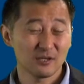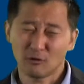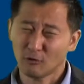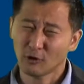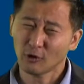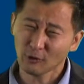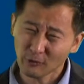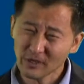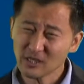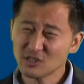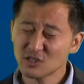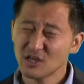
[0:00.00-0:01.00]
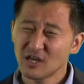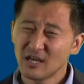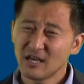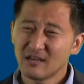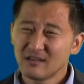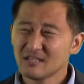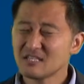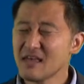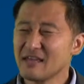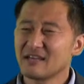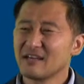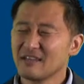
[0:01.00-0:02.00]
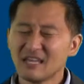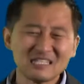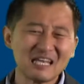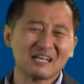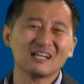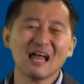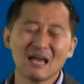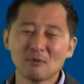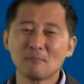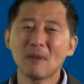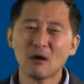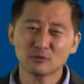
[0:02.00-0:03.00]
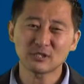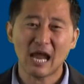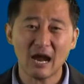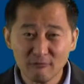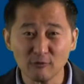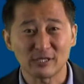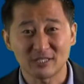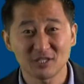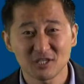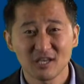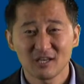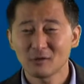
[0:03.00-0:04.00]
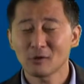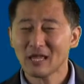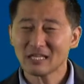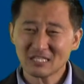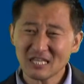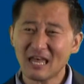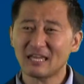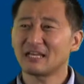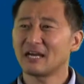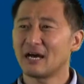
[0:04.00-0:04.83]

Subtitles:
Courage, that's like climbing Mount Everest. That's like